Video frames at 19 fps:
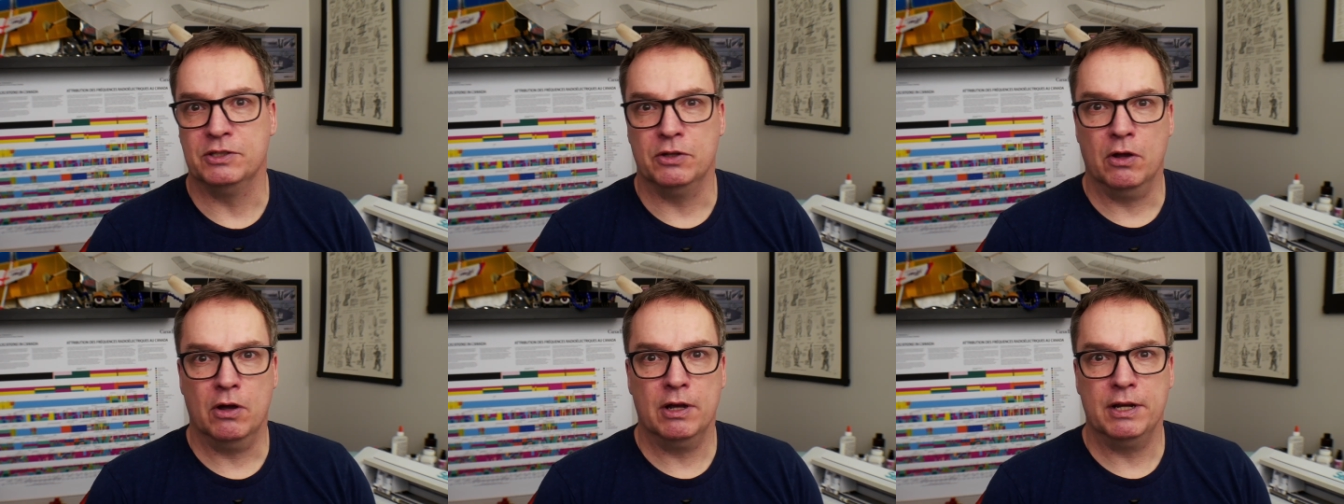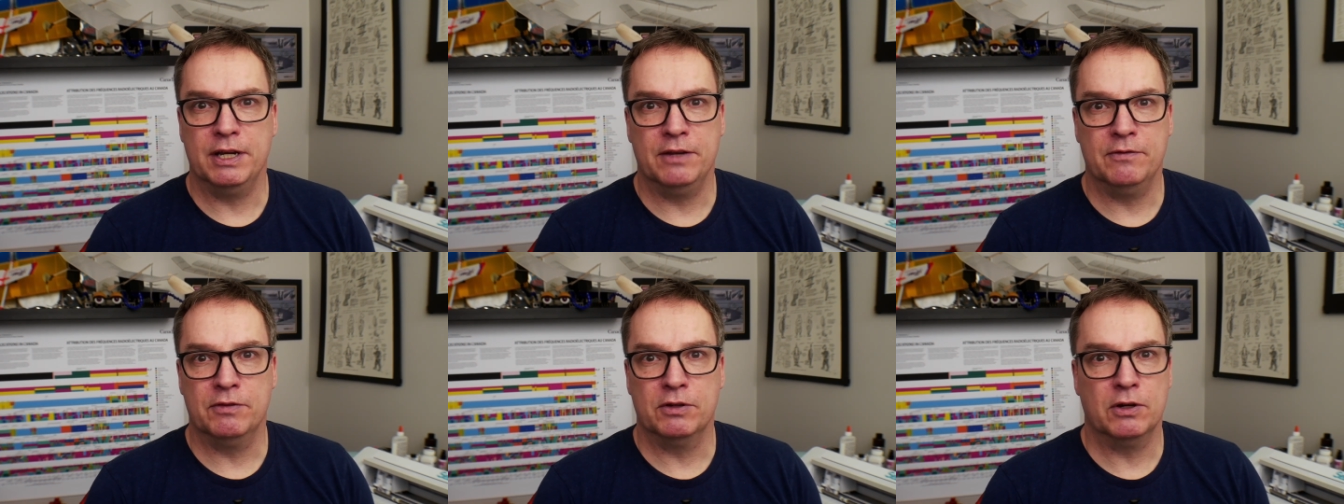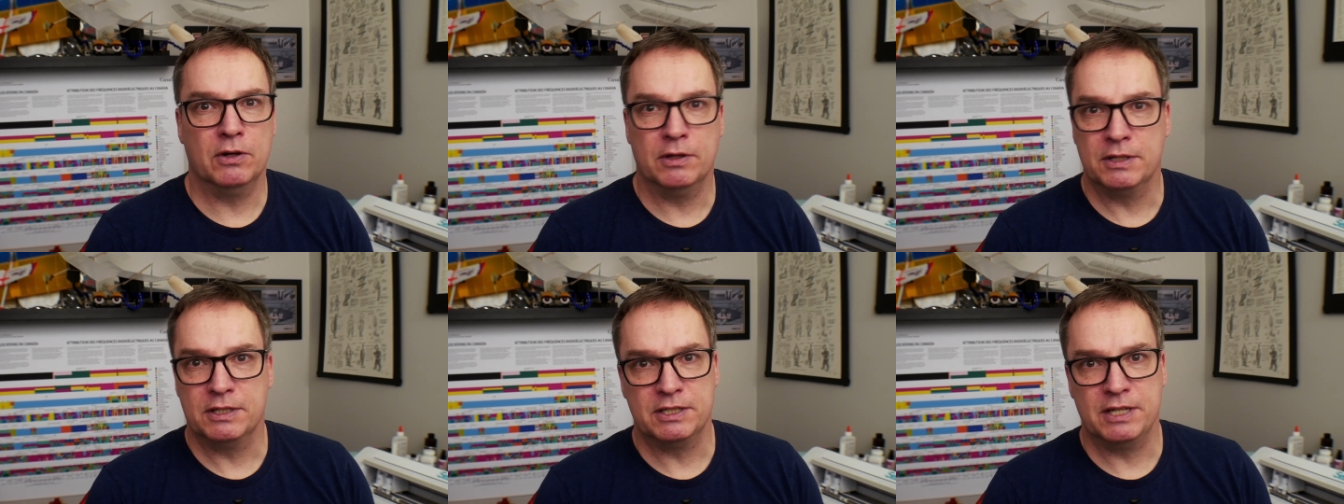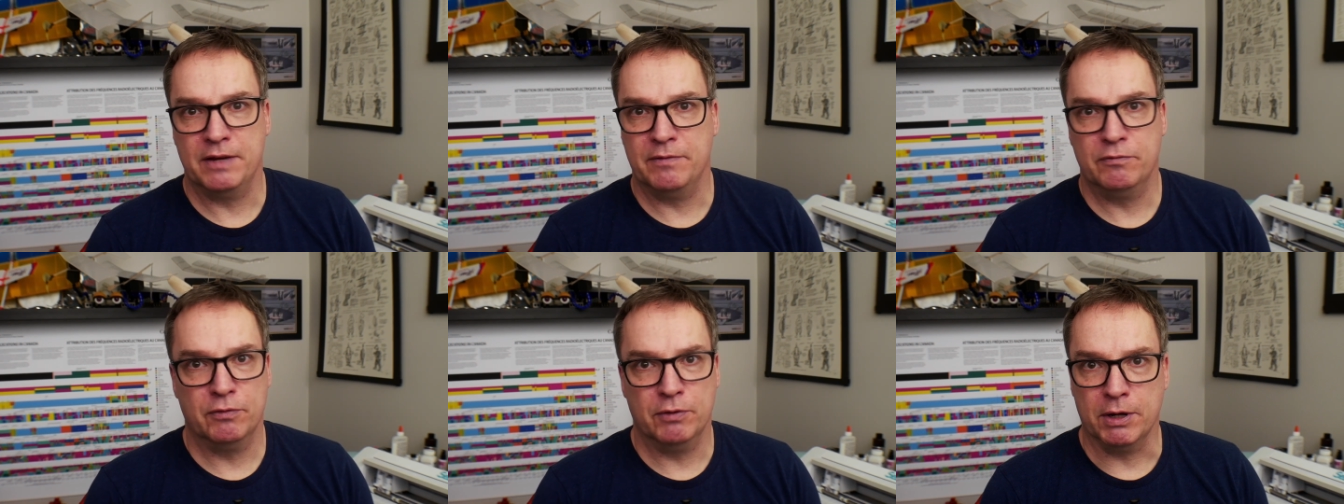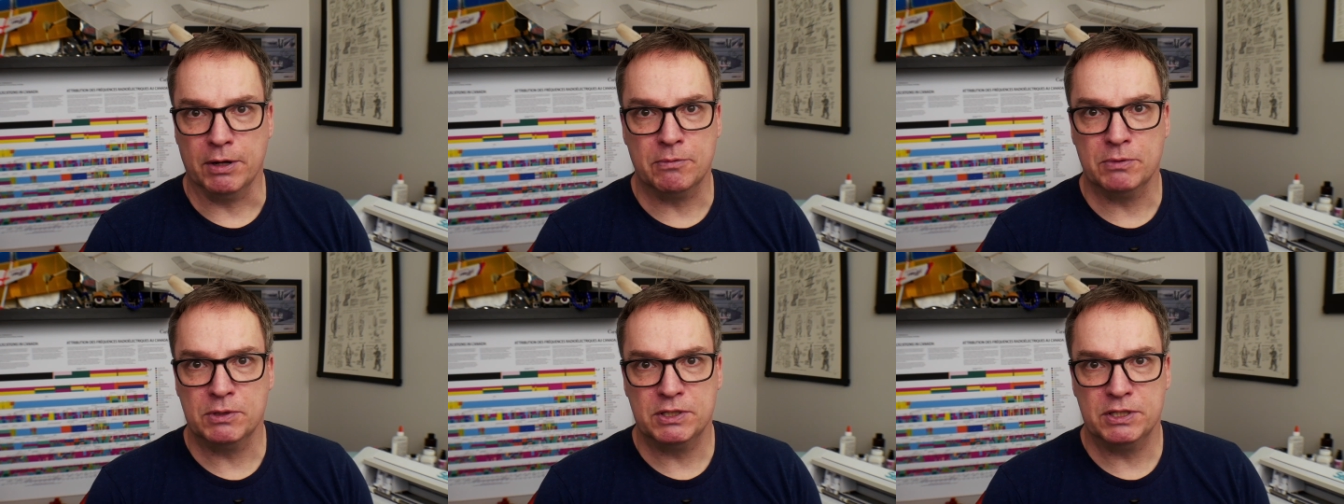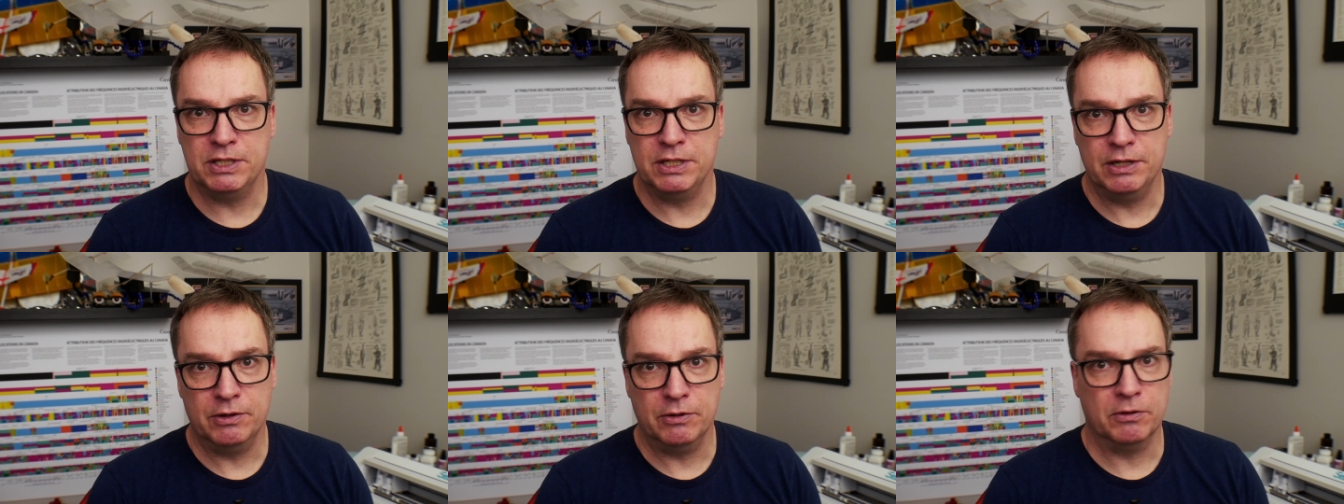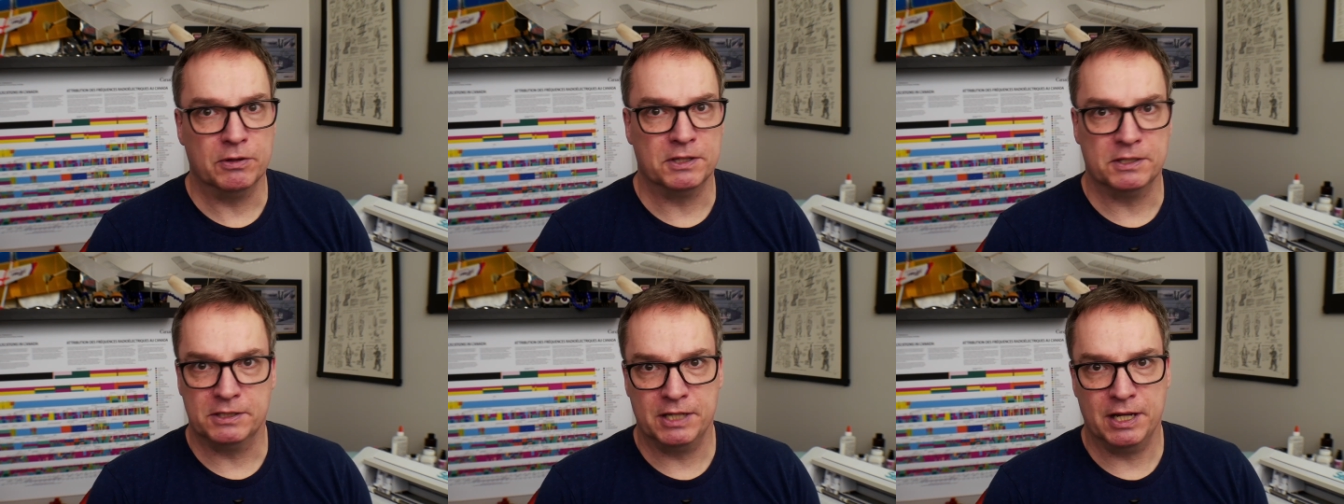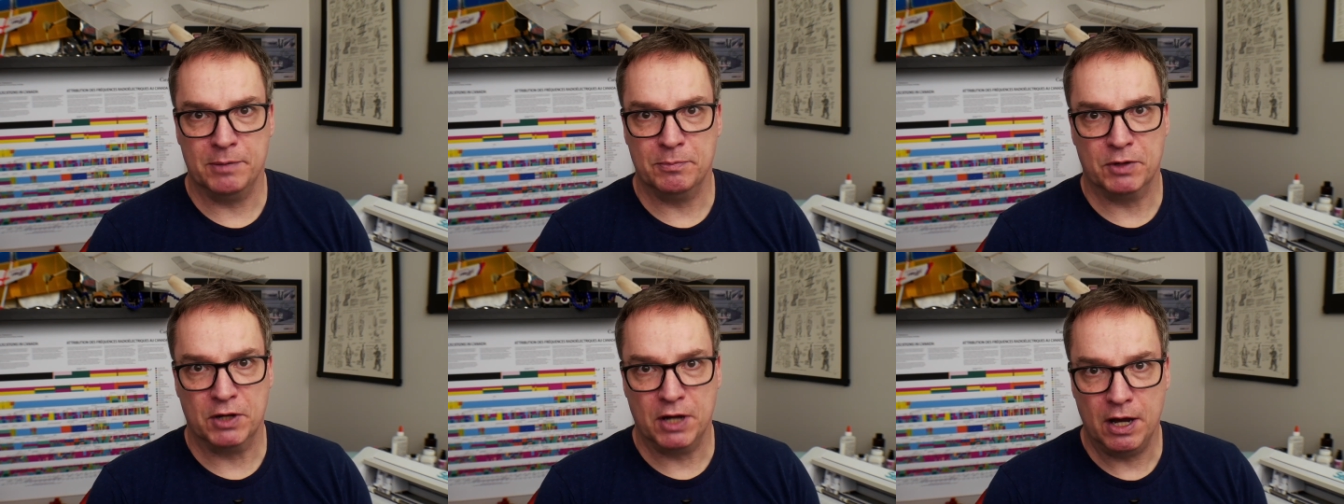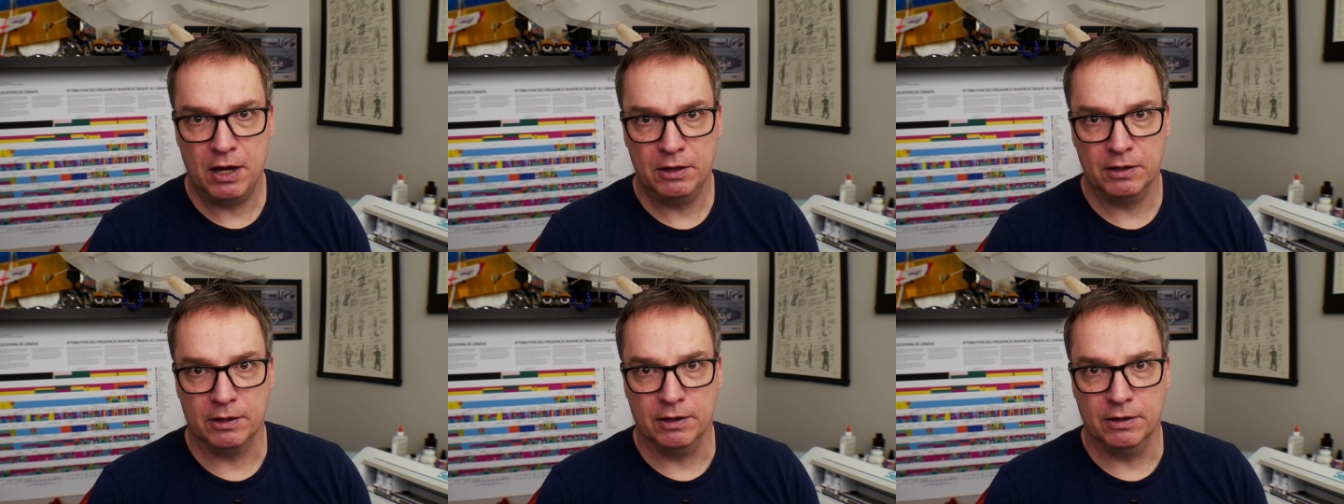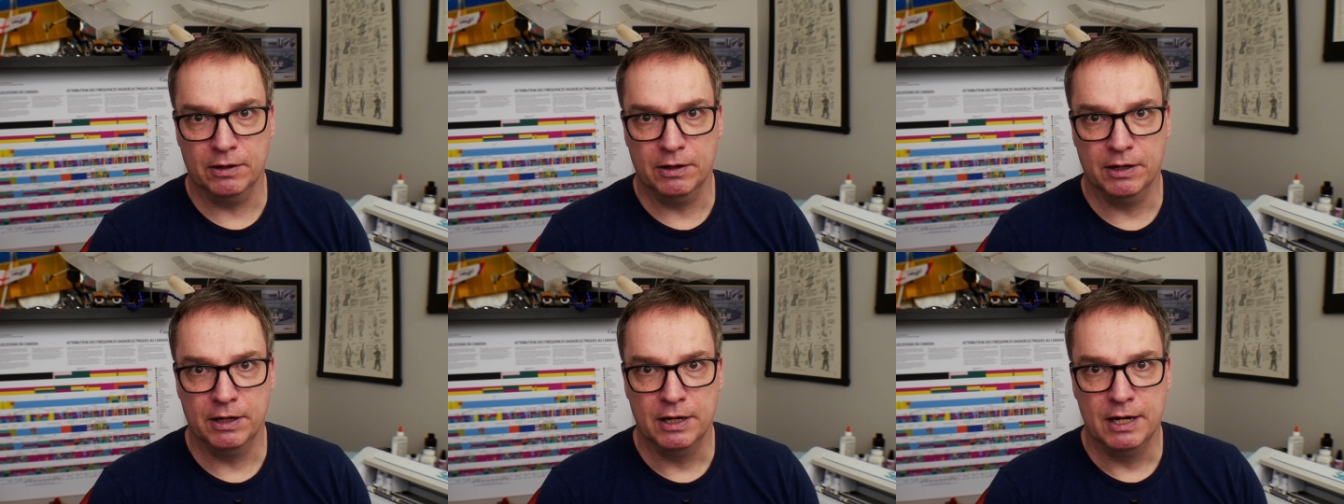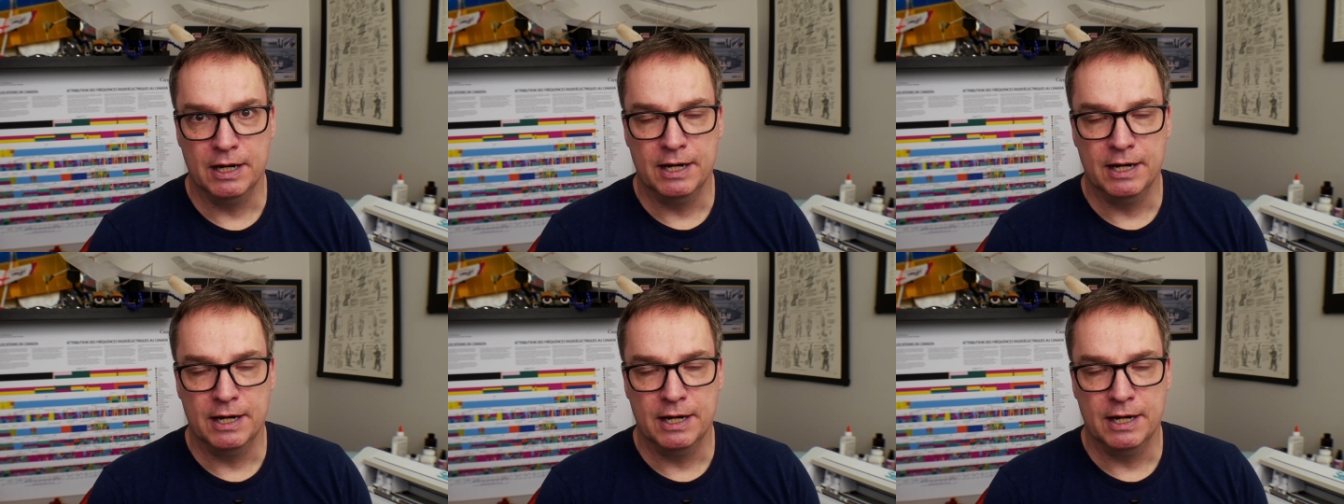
not even on the same frequency or the same color